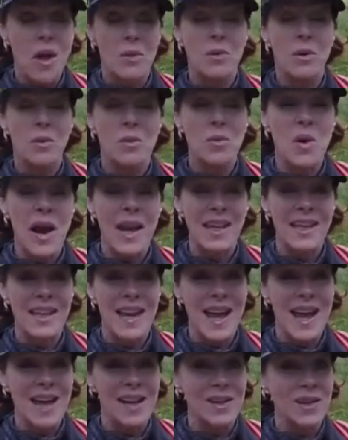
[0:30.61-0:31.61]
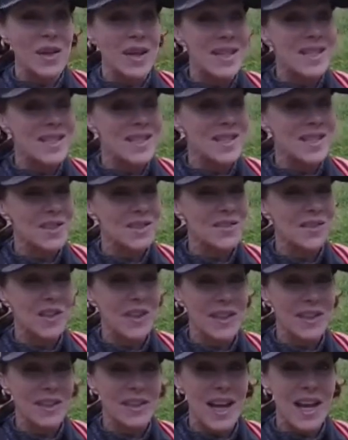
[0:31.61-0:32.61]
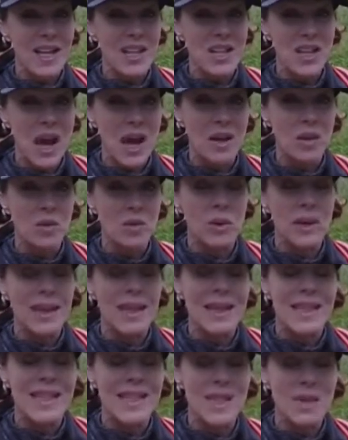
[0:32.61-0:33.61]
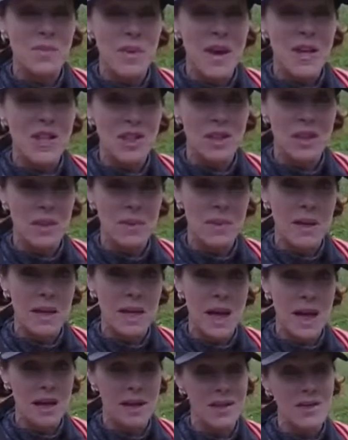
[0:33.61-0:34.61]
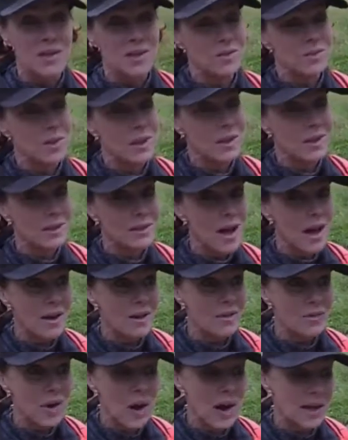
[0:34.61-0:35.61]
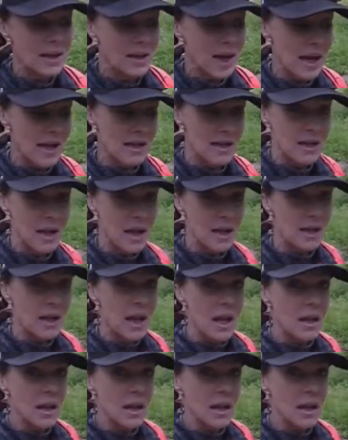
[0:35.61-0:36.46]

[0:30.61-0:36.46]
But right now it's still very lush and green, especially because we had a lot of rain last night.